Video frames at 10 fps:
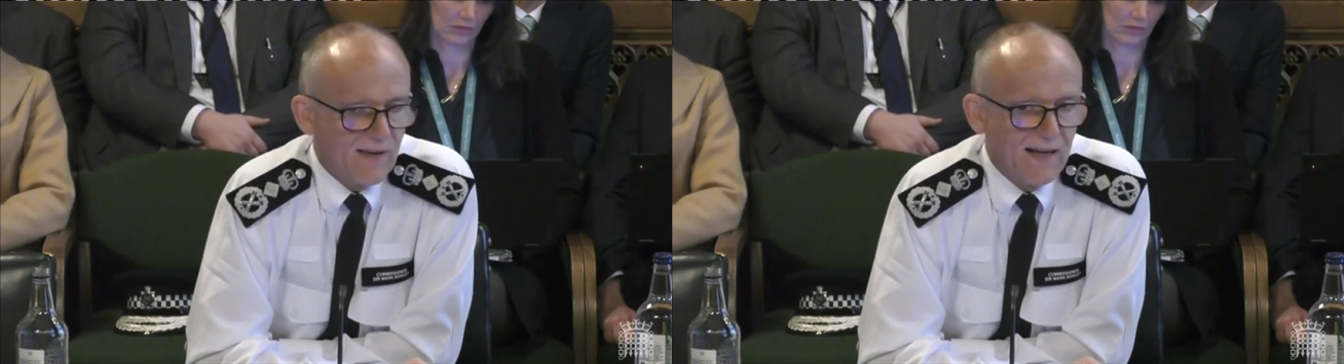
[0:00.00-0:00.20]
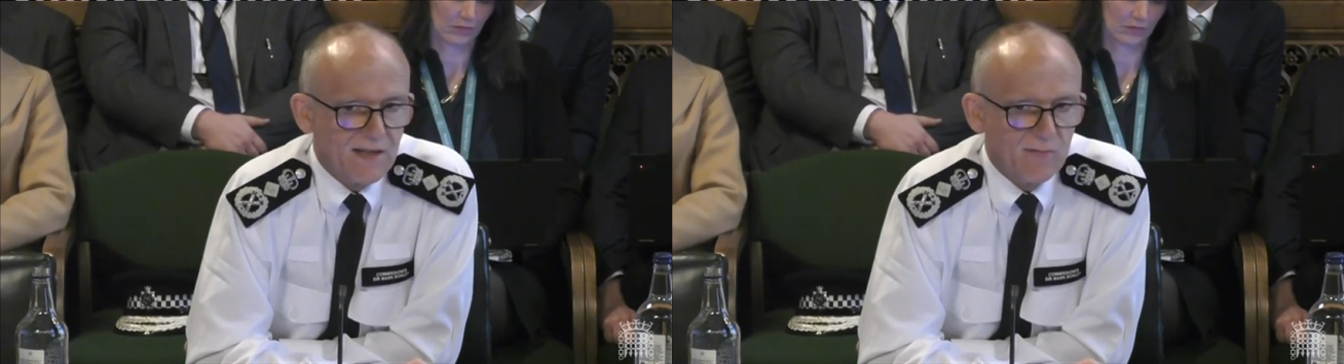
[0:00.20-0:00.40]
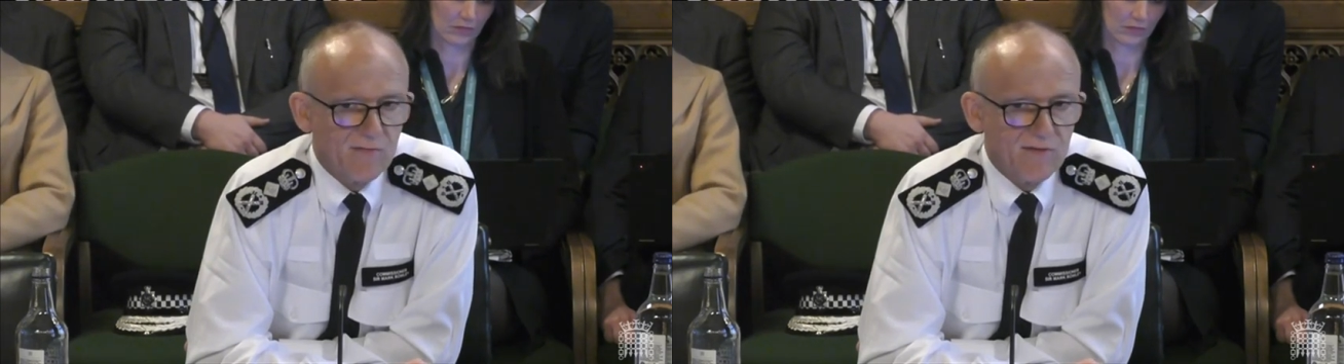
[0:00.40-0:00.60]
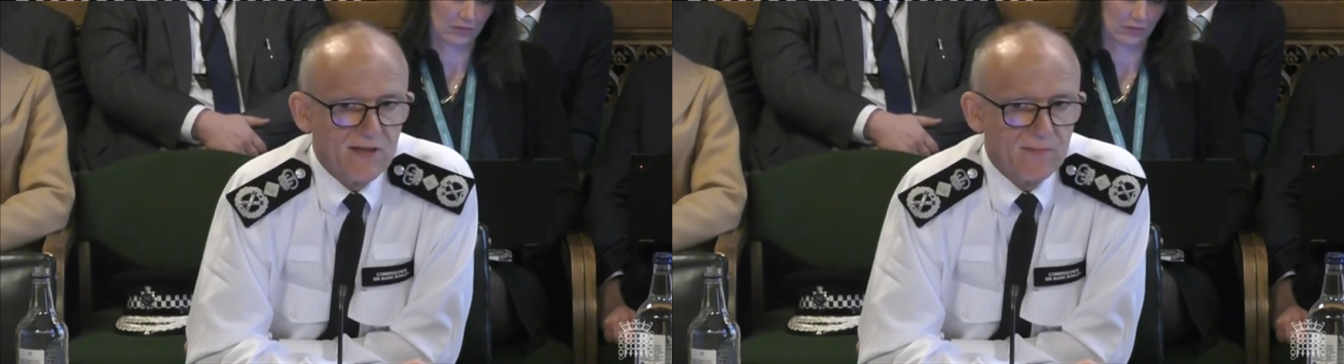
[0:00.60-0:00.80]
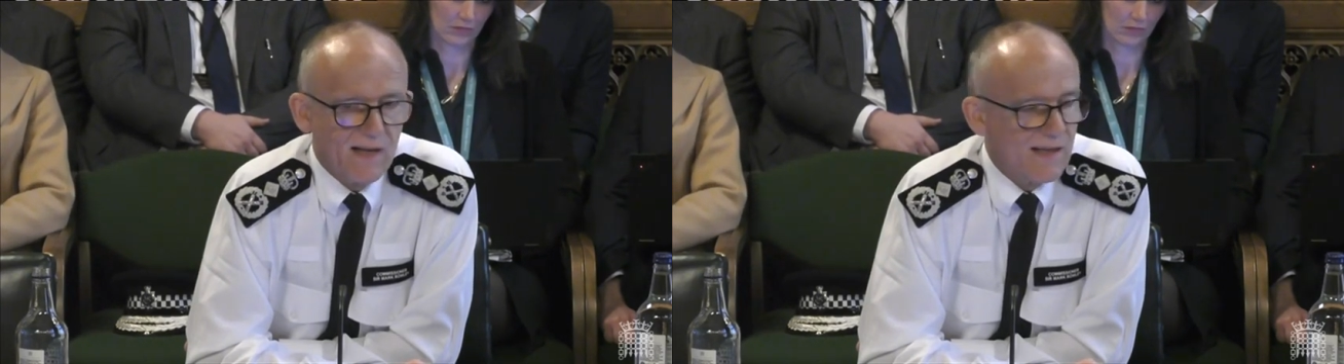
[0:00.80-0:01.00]
and to a
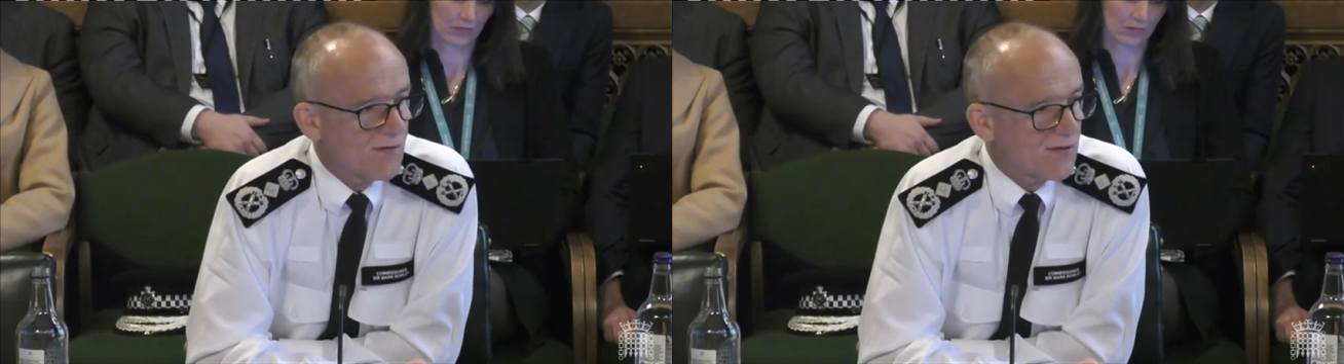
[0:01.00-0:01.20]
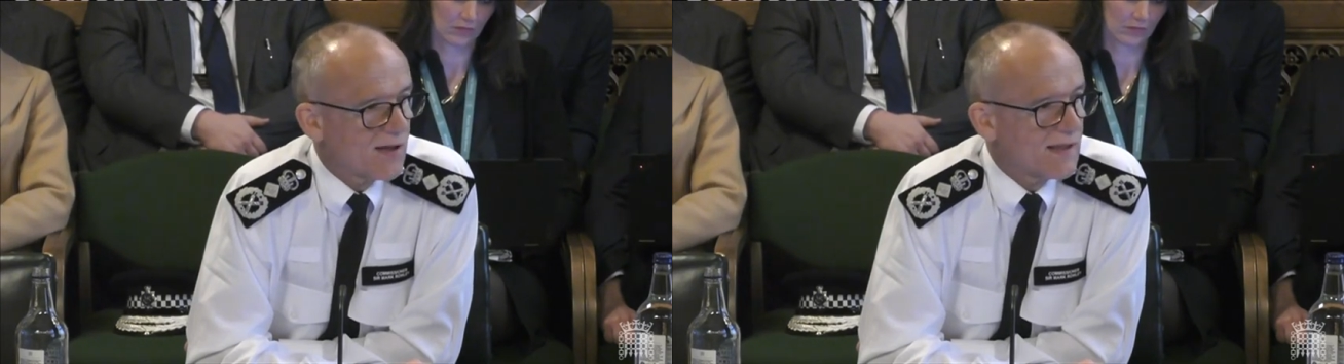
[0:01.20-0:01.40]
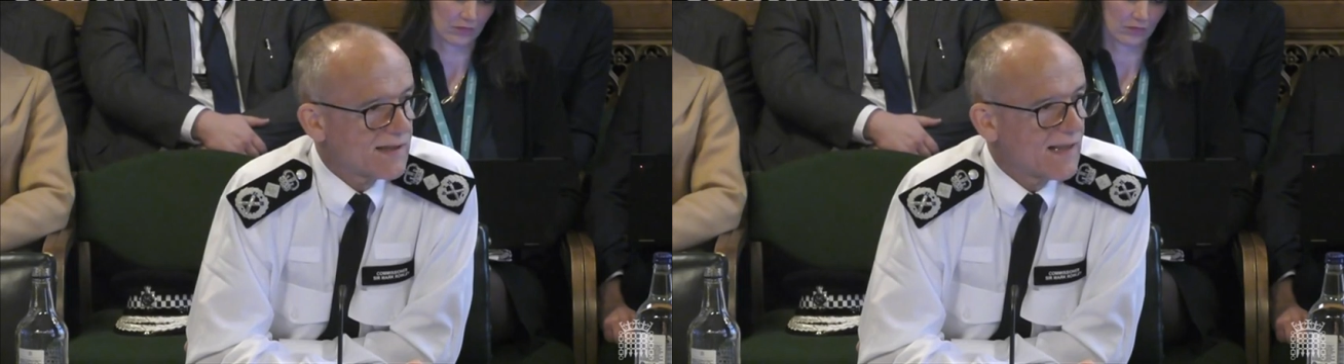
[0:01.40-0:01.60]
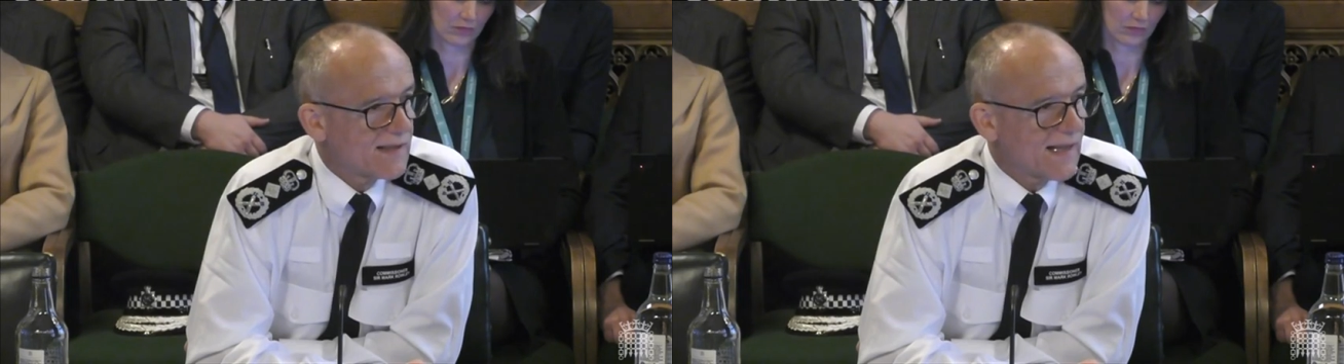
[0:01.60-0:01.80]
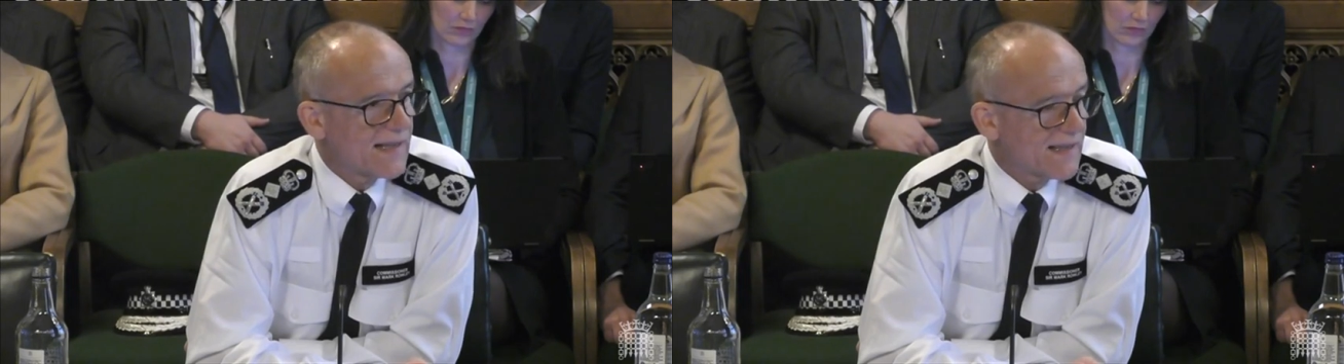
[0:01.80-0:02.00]
reason and to a certain extent
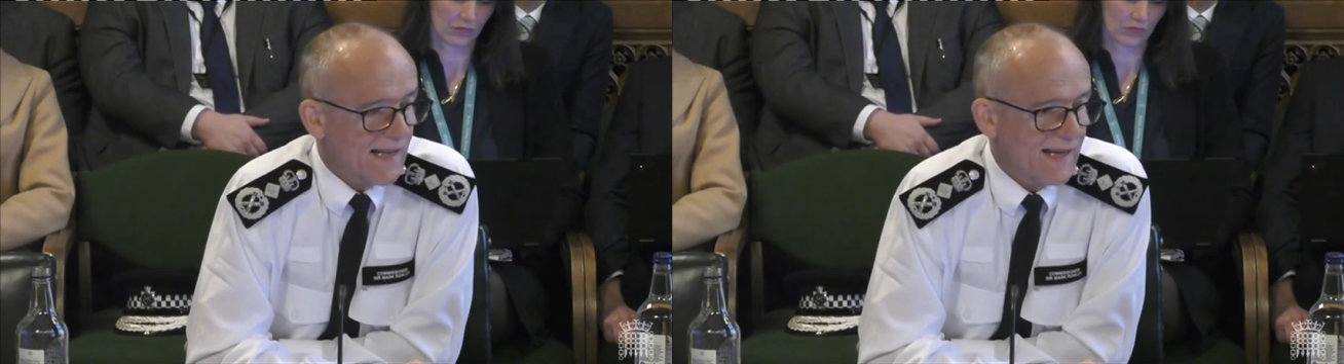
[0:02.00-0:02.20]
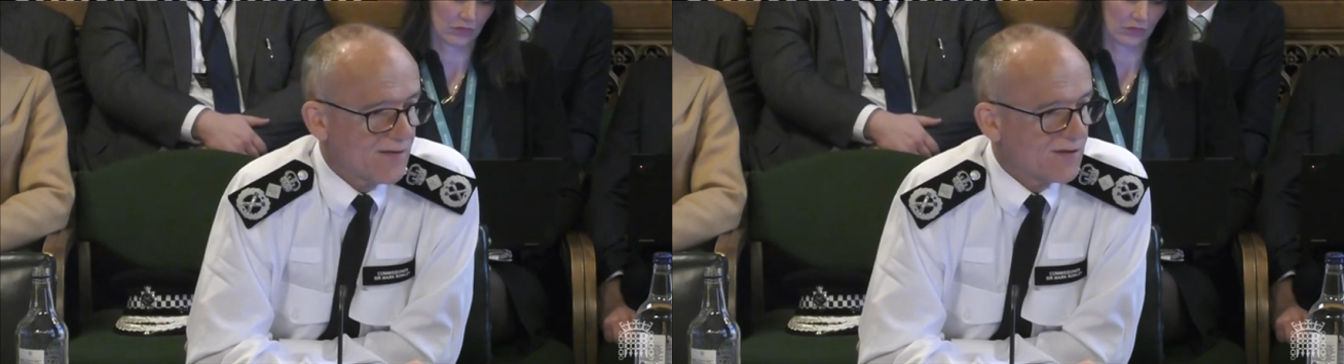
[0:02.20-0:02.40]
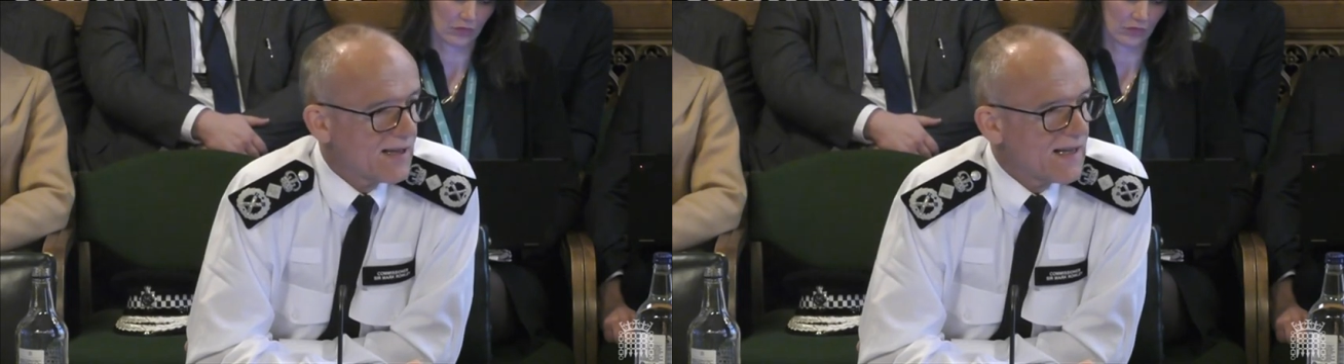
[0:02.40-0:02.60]
that is allowed.